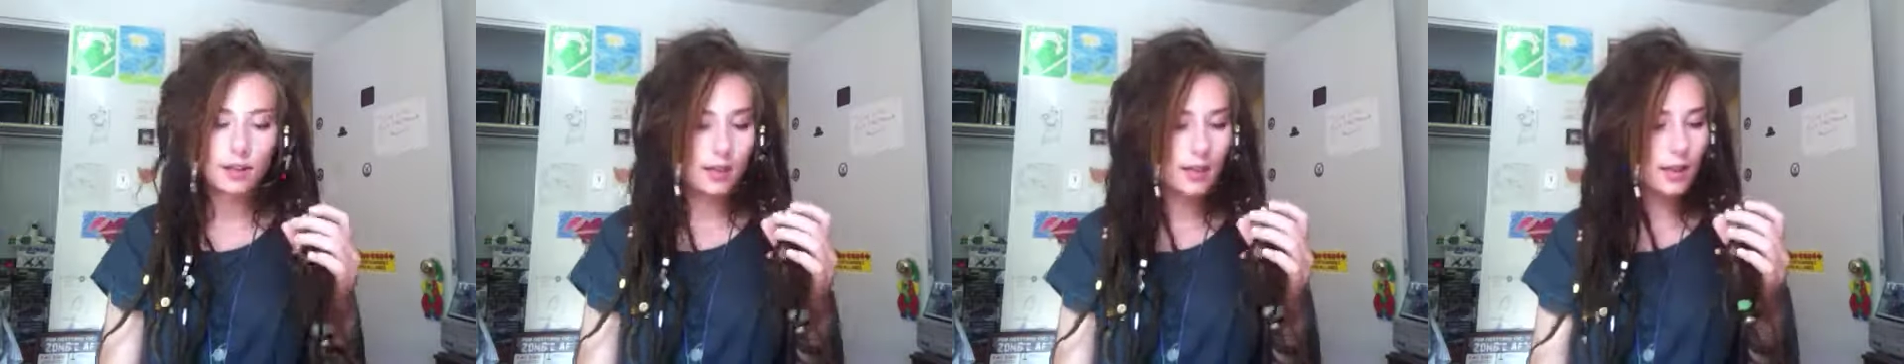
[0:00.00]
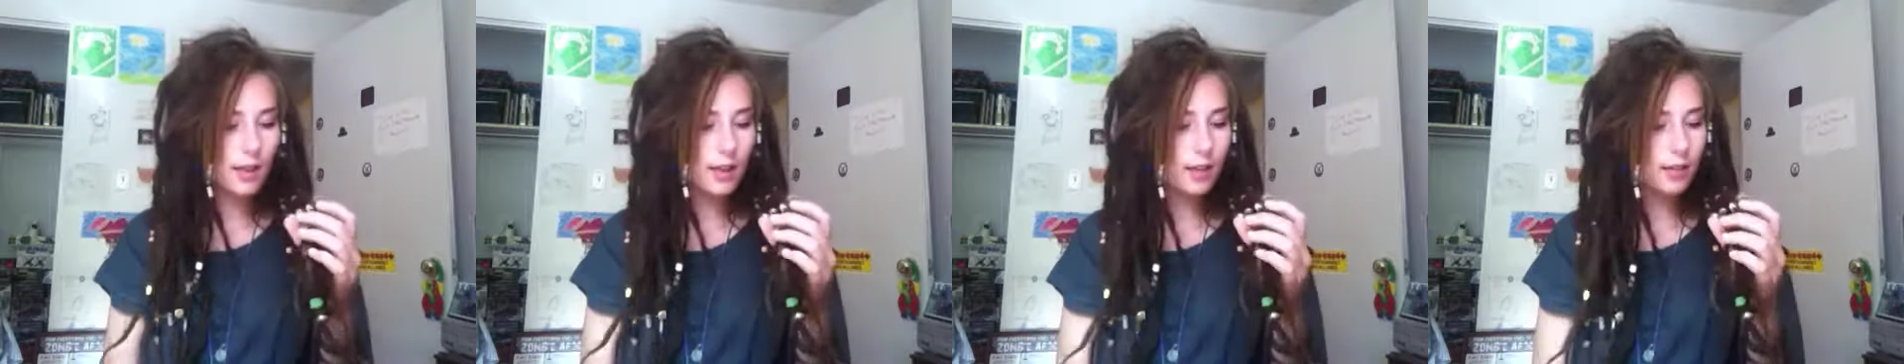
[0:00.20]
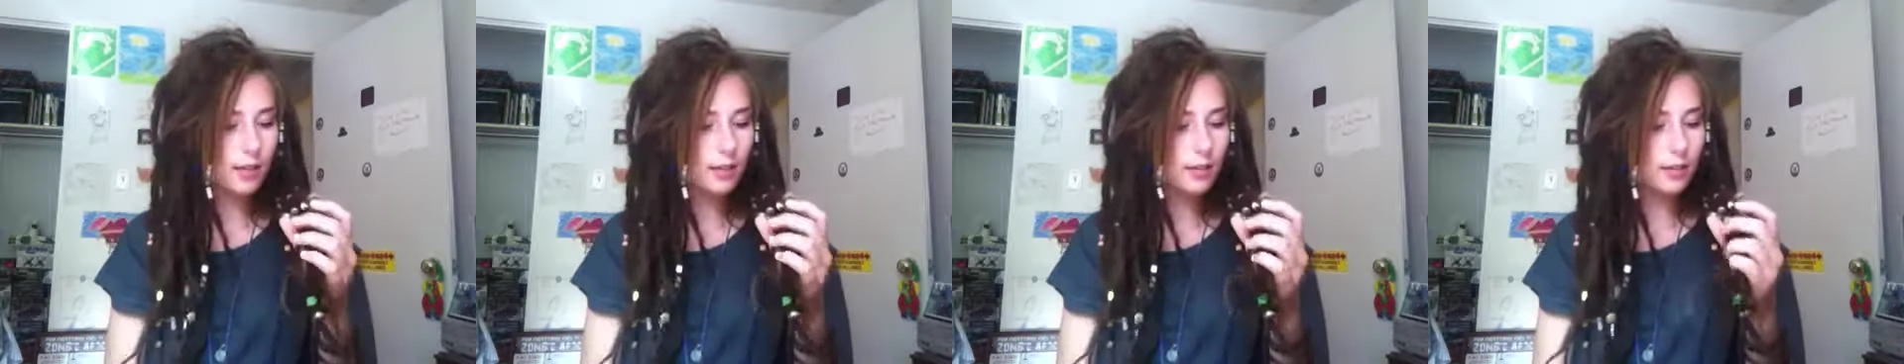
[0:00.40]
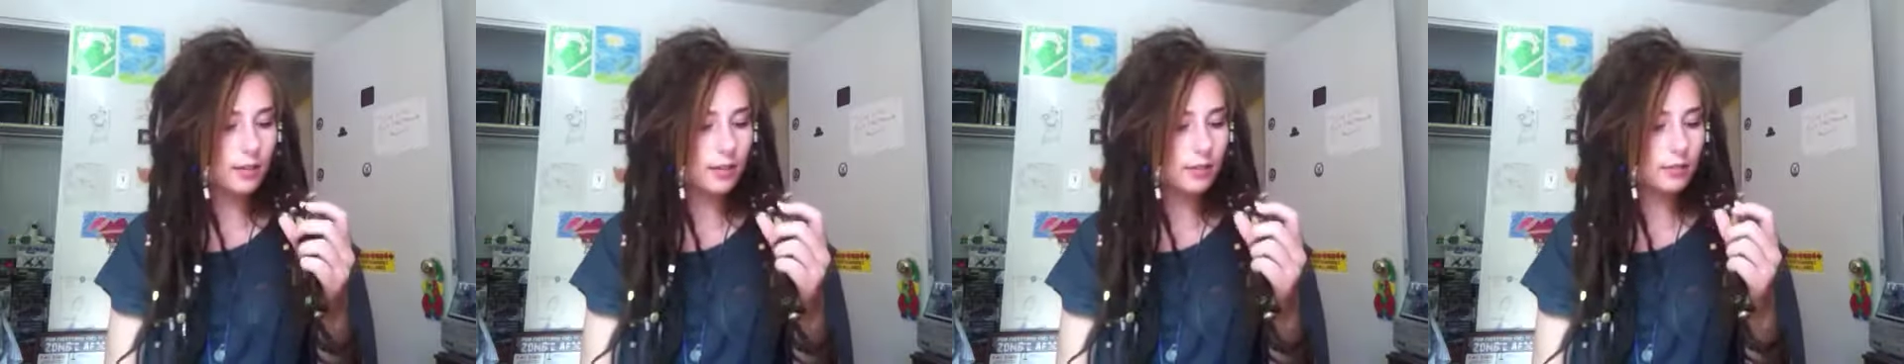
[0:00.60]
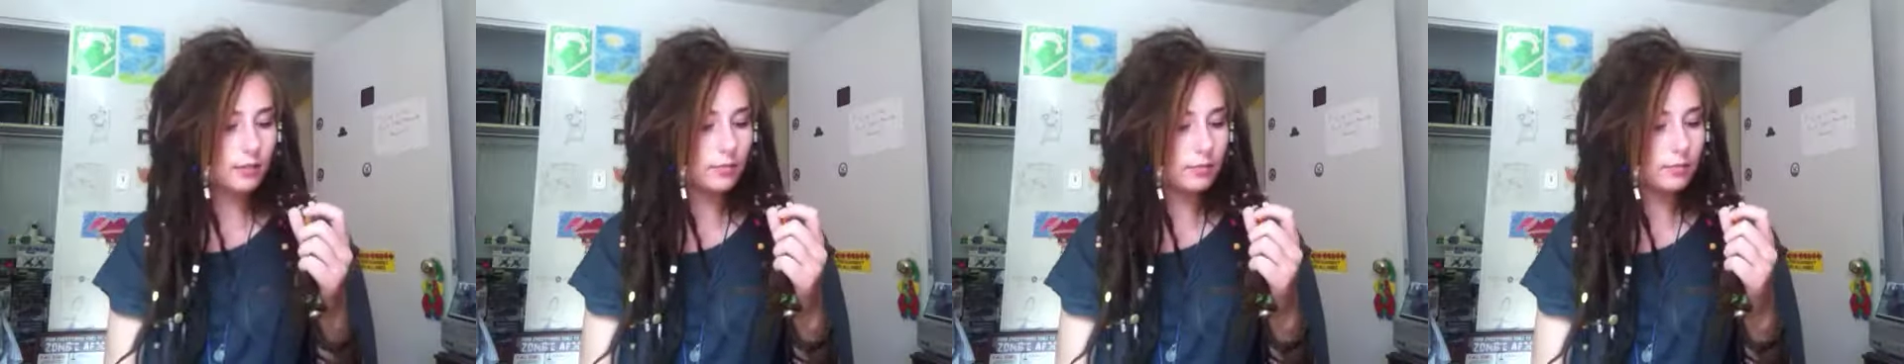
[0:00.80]
and
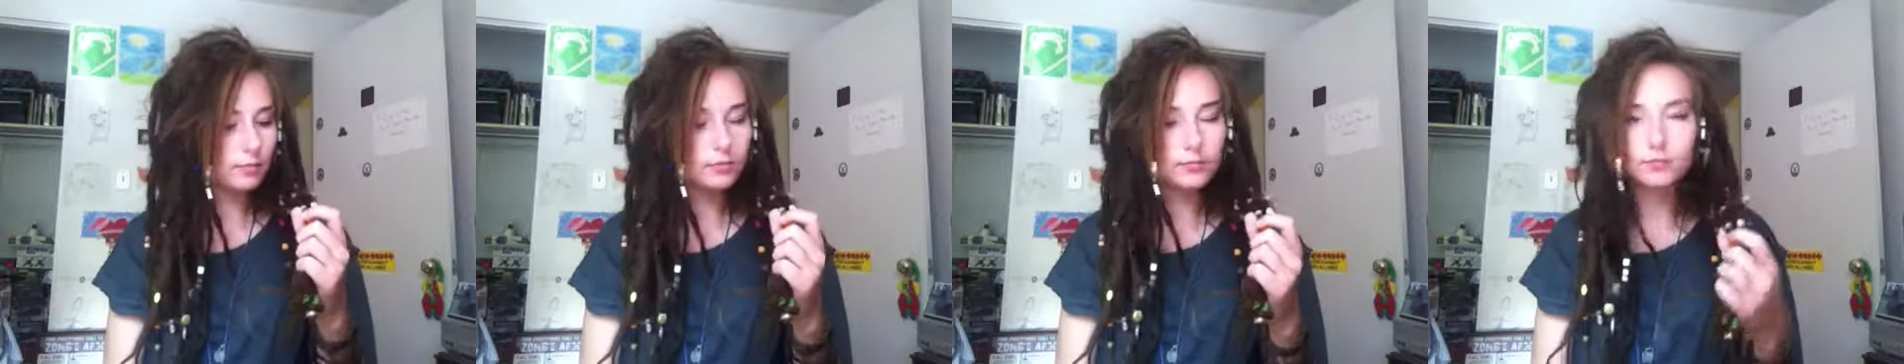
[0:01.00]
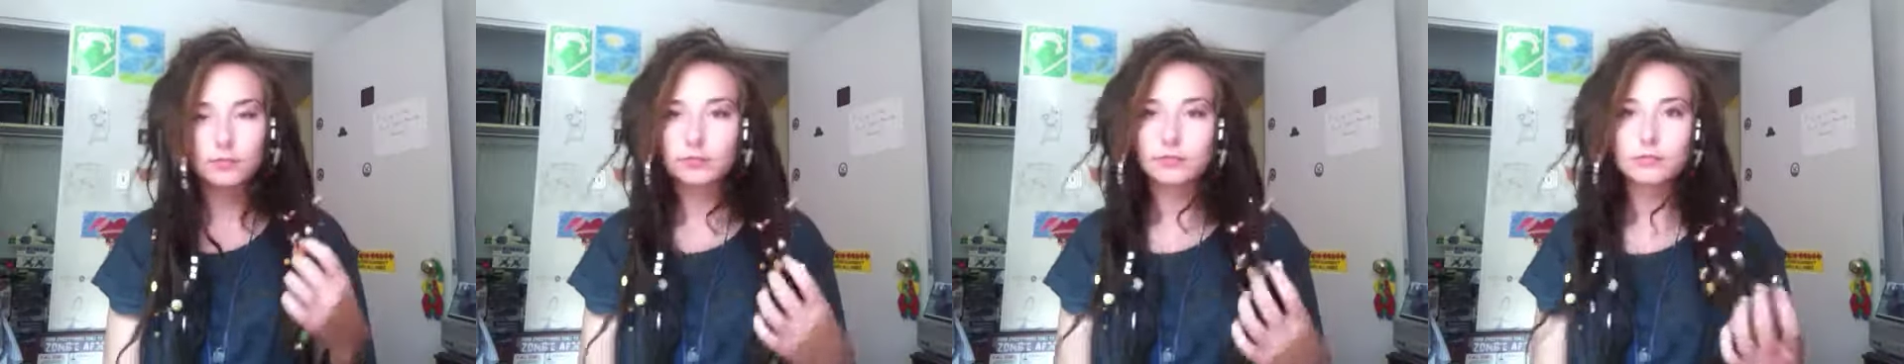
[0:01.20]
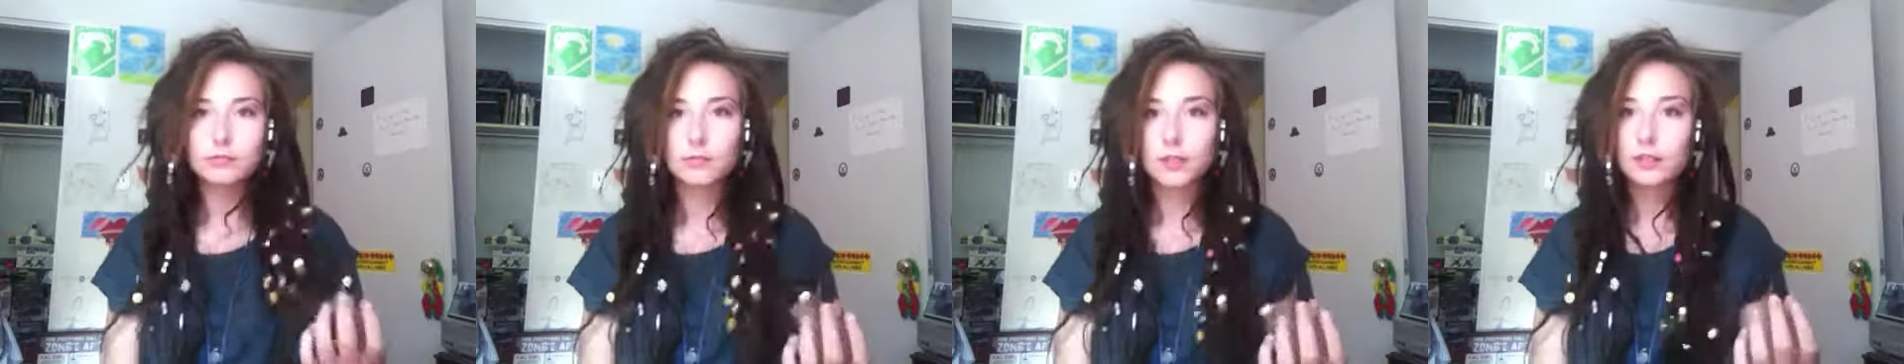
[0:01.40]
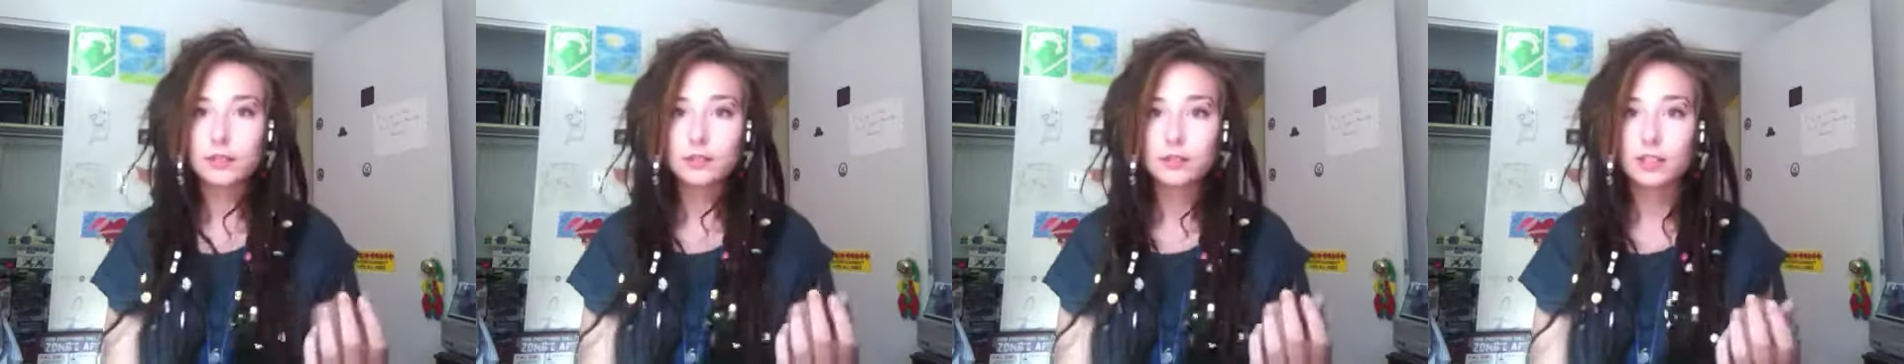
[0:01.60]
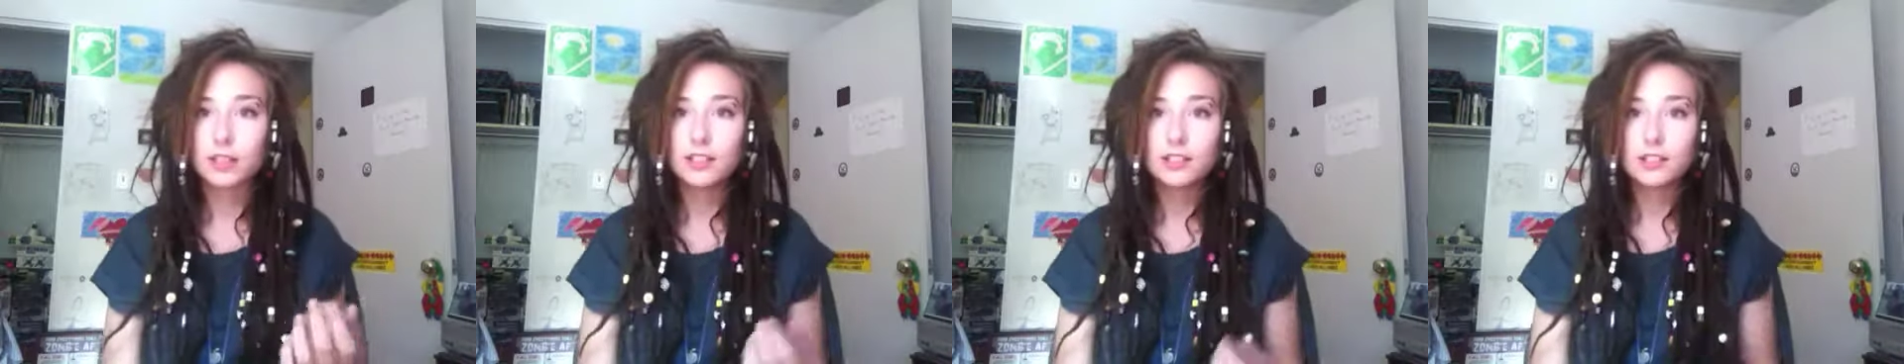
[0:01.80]
that
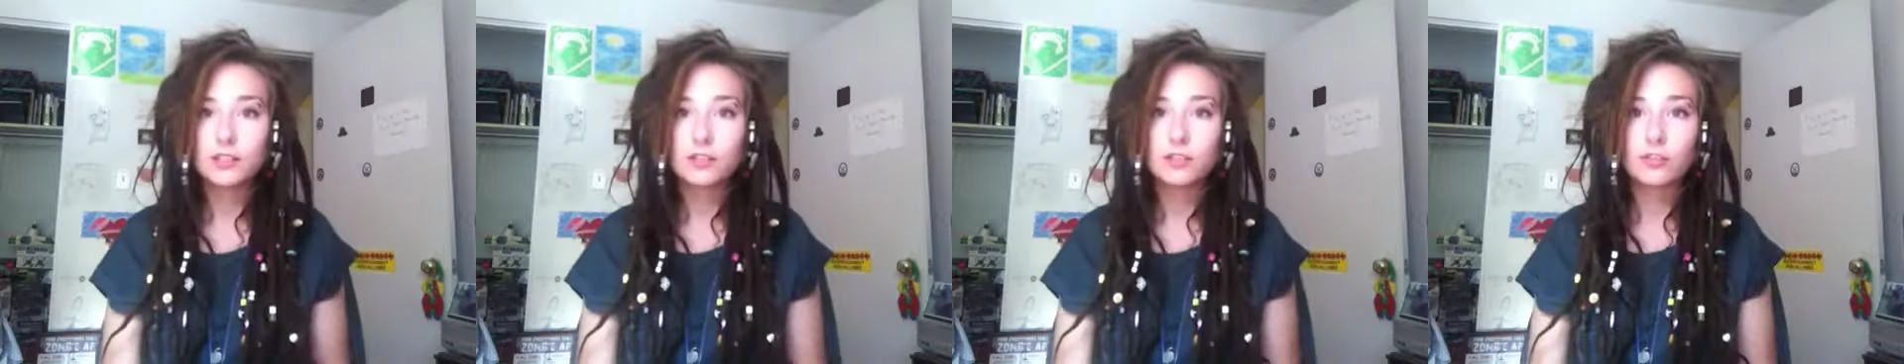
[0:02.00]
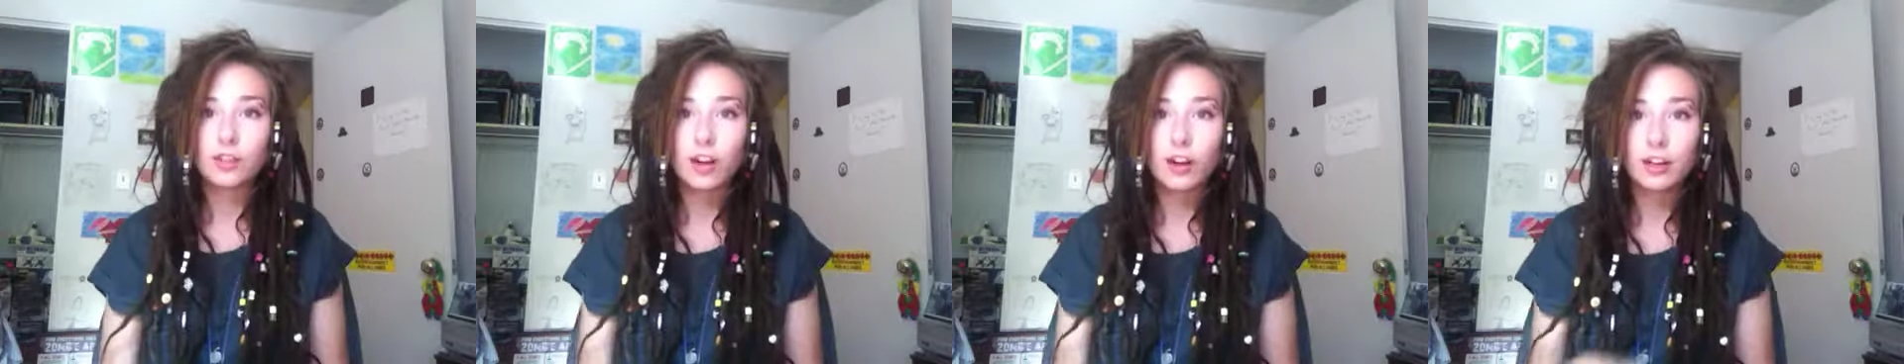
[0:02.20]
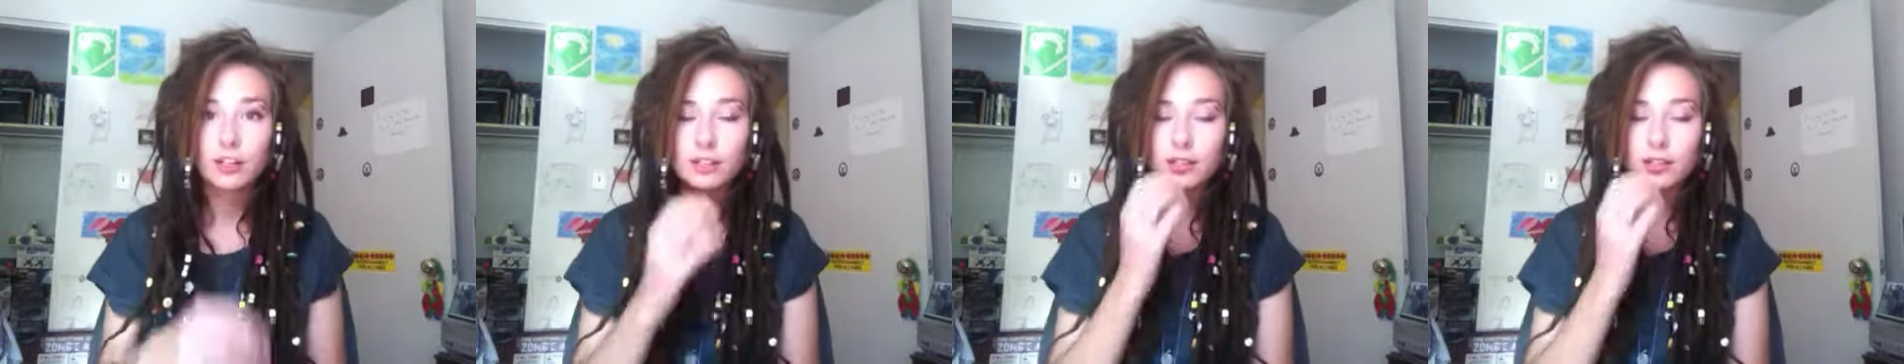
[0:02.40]
was great so far.